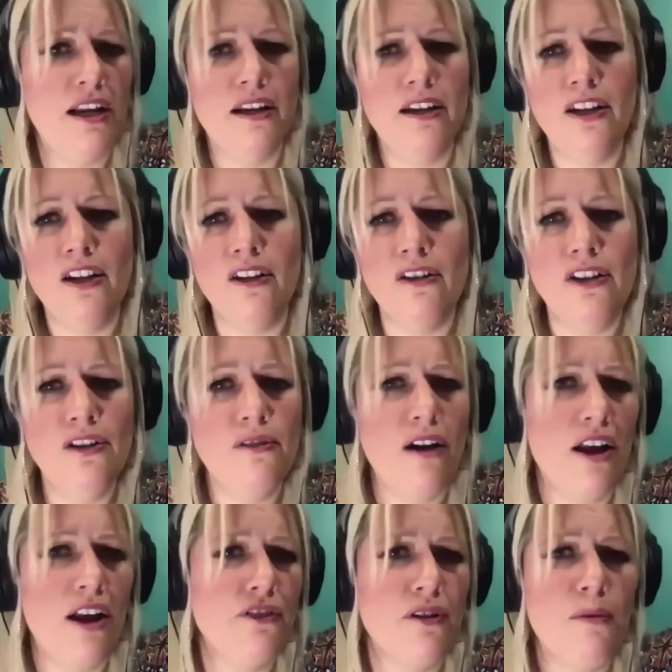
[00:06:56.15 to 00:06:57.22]
And
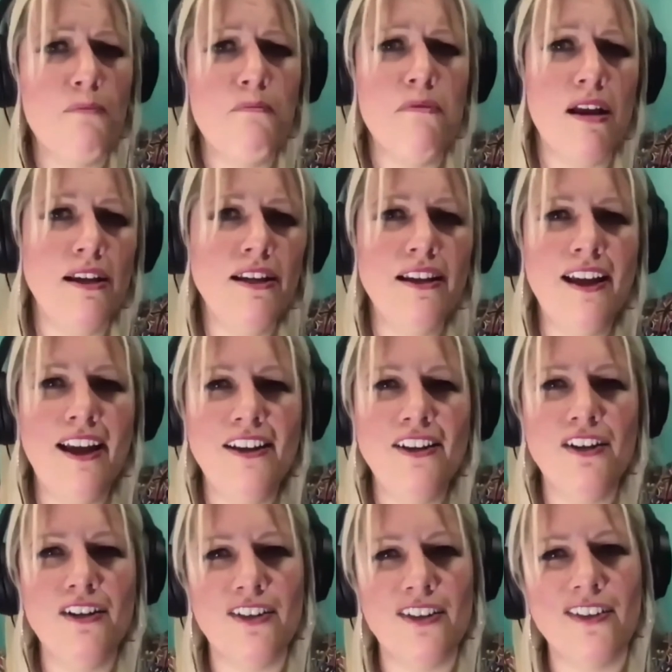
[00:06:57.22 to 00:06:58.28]
you guys are
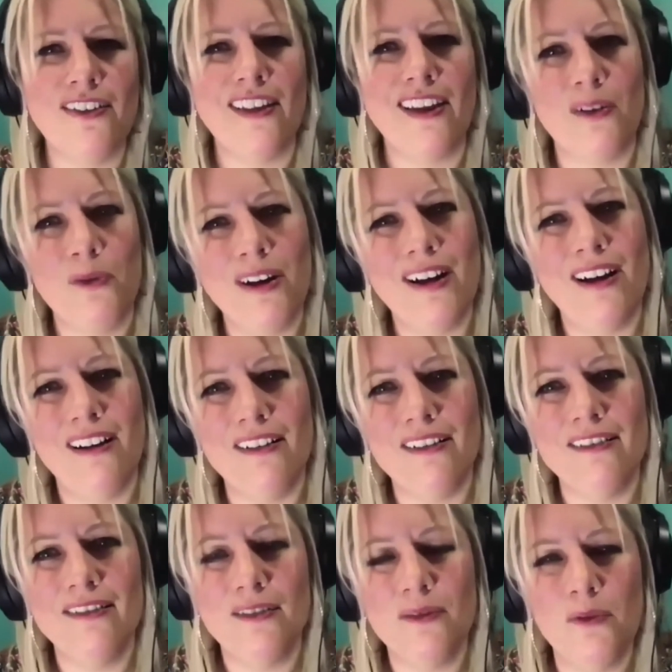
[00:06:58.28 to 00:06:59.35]
amazing. And you're just like,
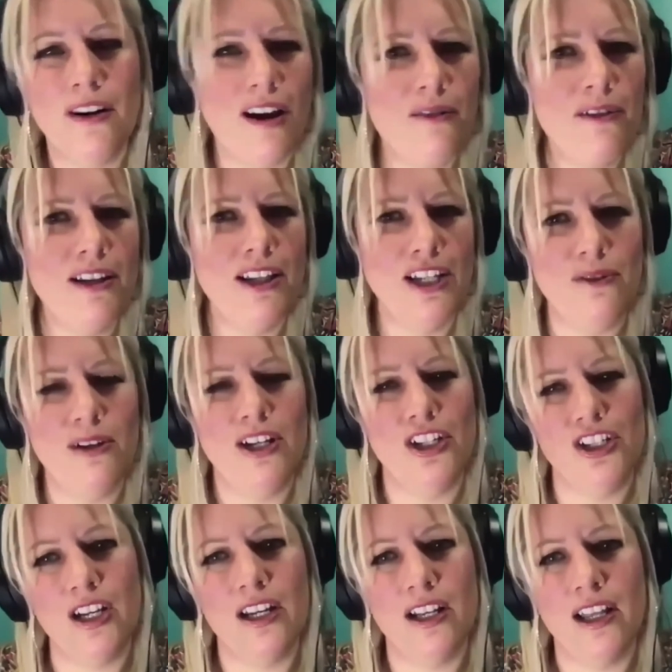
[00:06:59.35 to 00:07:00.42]
well, we're not really doing
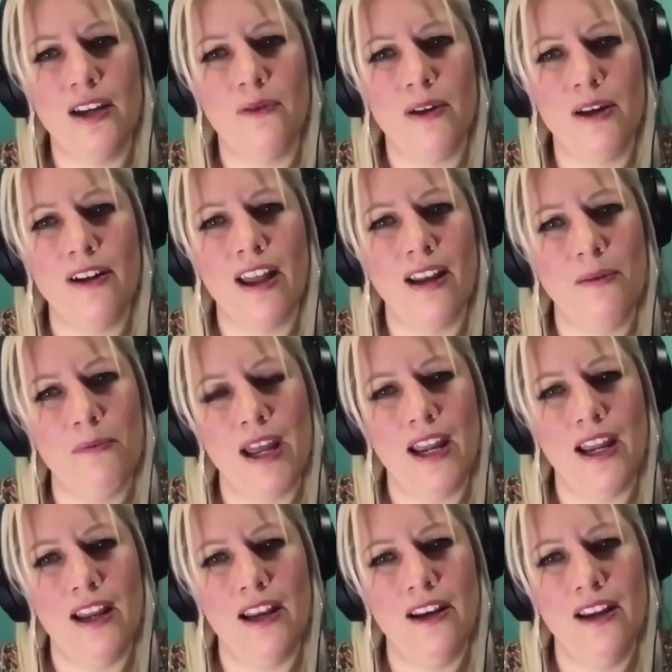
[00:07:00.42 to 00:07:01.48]
shit. Like, we are getting
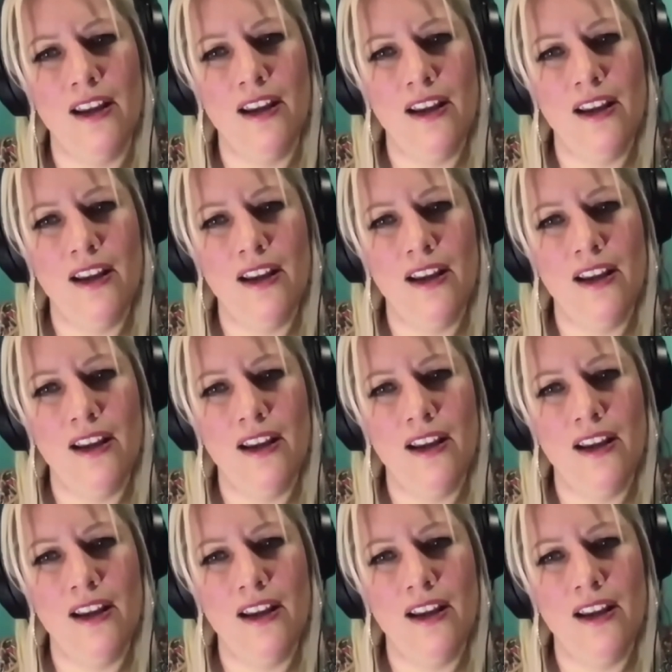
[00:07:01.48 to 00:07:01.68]
paid